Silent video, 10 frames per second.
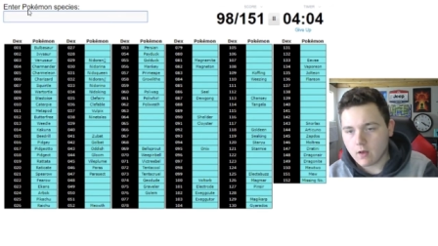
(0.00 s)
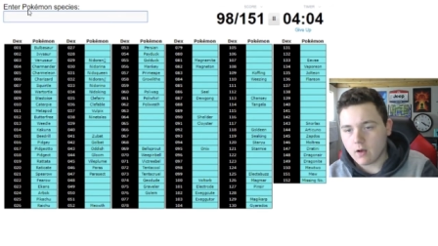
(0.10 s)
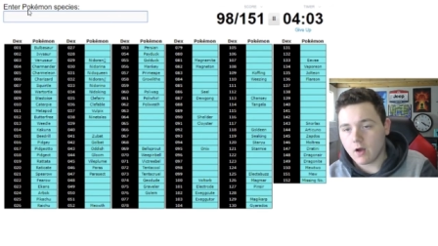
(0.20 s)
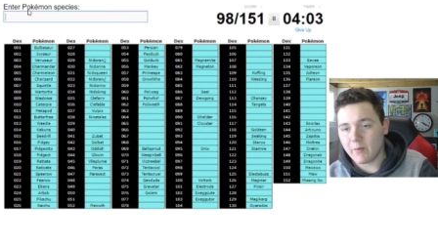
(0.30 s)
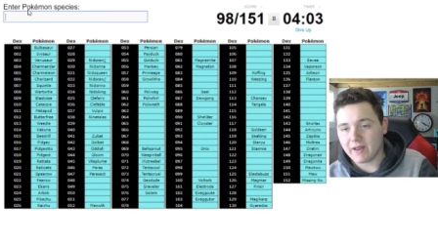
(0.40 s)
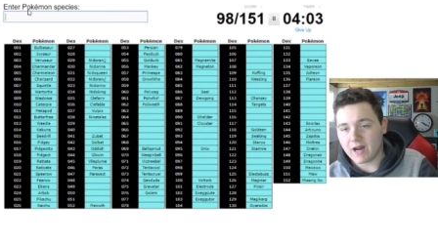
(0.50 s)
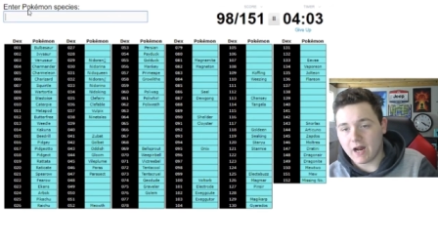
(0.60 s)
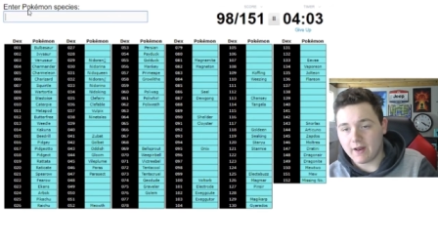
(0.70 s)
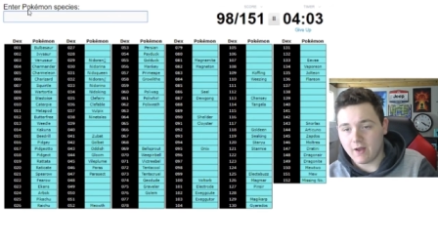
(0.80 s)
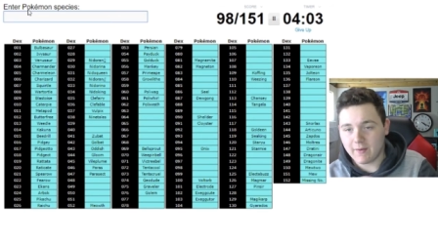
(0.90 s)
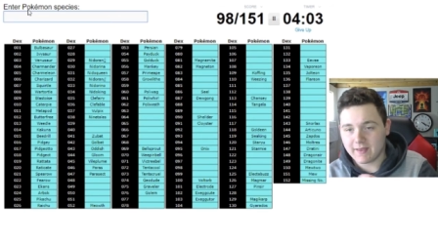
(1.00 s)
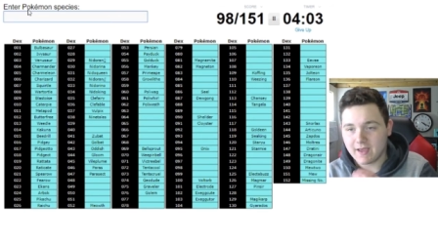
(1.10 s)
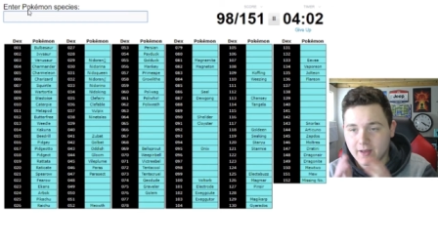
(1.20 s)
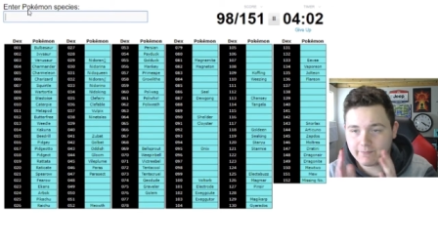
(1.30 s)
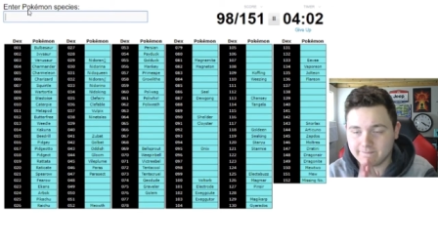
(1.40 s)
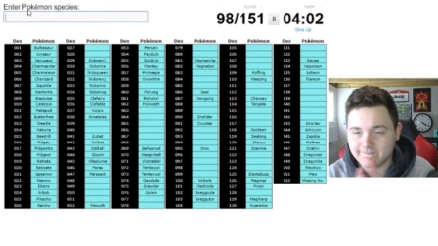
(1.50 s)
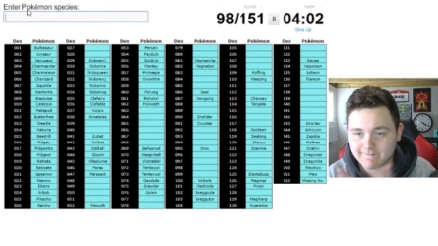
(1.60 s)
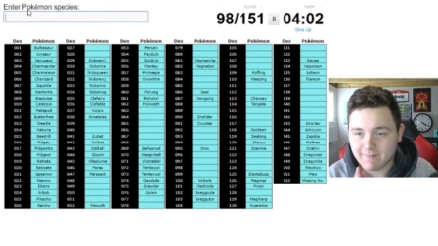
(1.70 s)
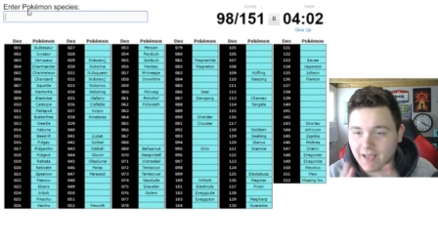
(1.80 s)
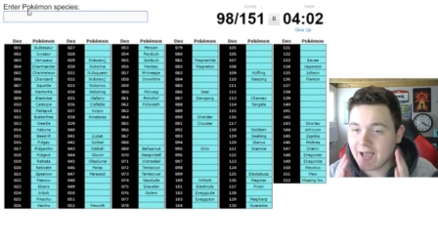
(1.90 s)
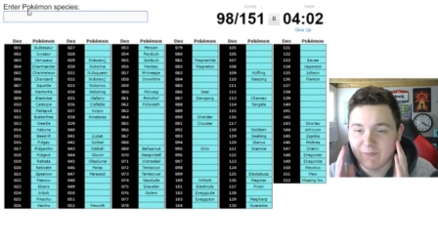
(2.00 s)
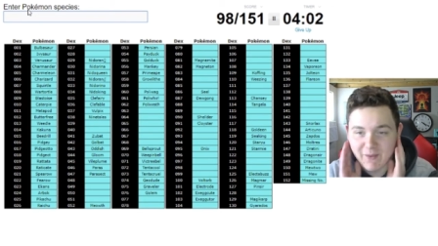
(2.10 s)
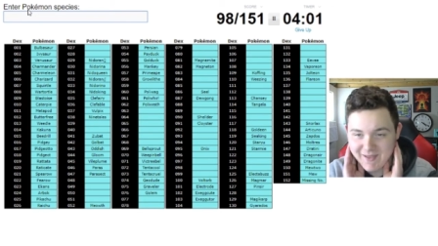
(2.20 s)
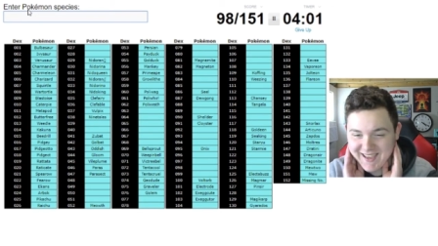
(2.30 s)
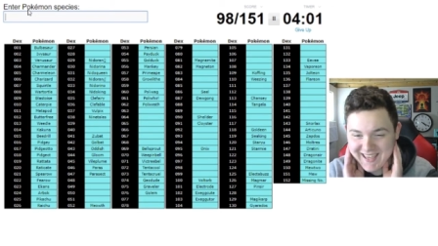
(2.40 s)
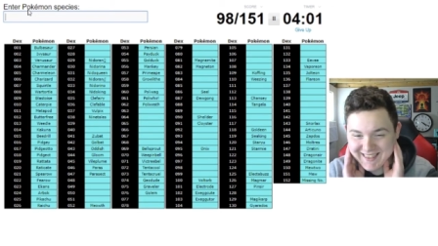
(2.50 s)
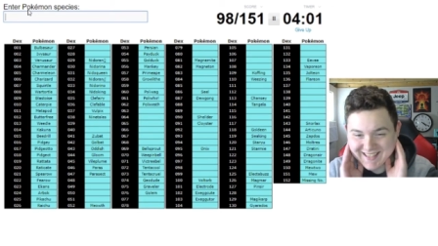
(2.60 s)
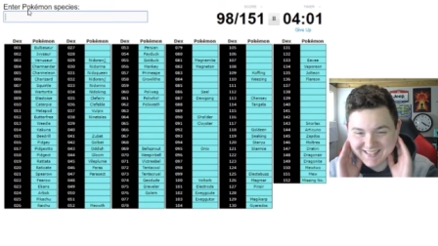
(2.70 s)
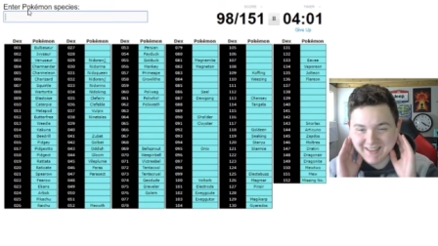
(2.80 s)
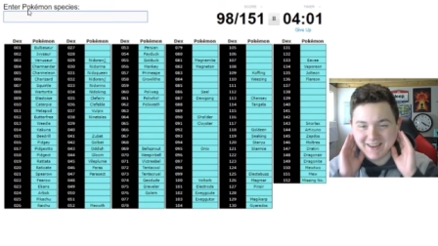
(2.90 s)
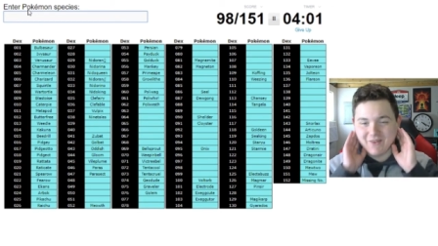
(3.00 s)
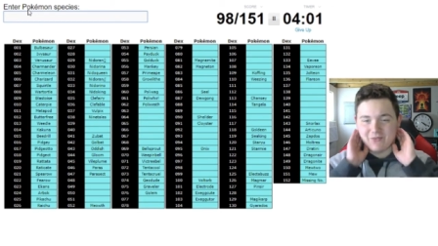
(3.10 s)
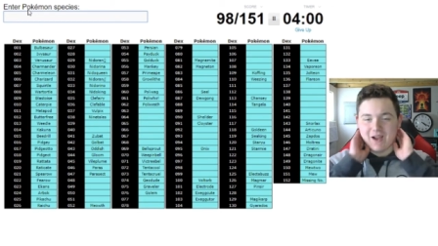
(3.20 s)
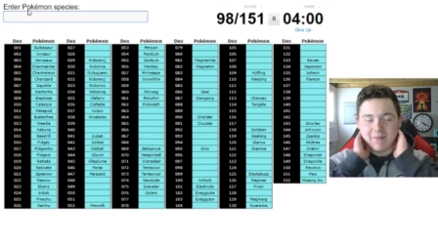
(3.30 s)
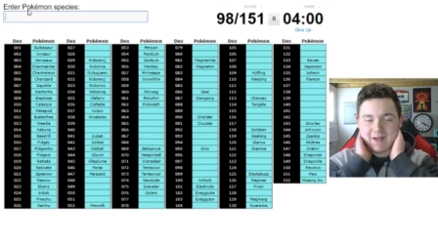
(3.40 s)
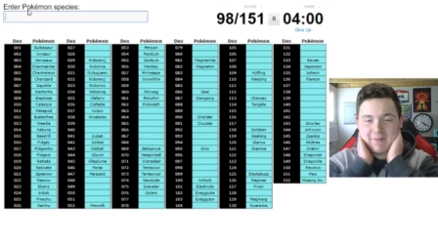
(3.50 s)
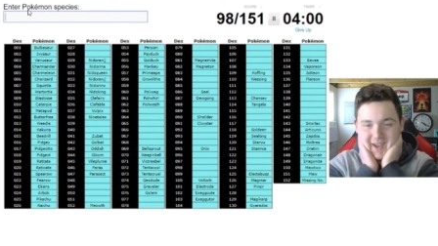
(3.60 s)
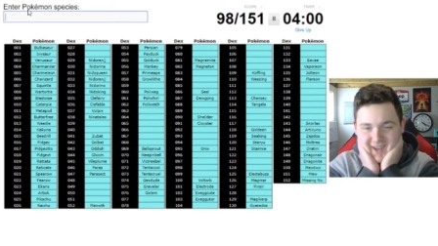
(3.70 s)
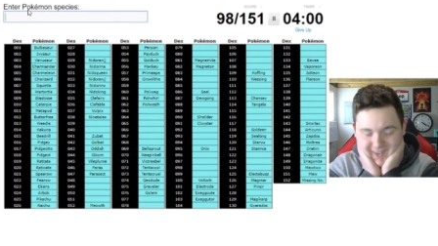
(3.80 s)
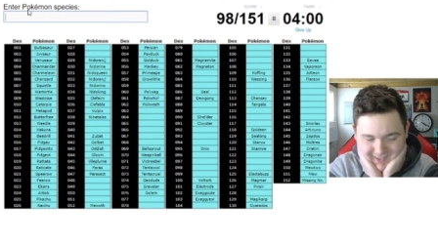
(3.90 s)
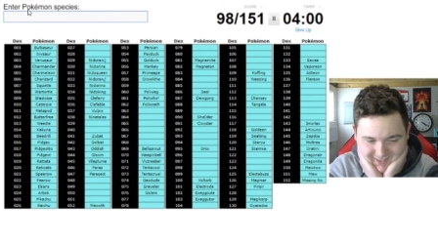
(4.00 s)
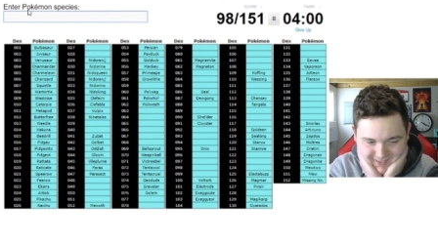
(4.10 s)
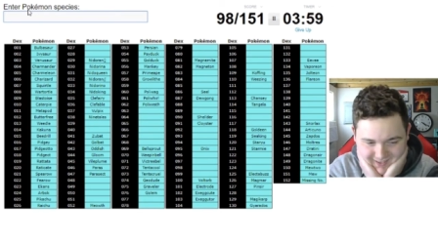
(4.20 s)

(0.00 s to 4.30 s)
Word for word: Oh my God, oh my God. I'm not making this, I know I'm not making this.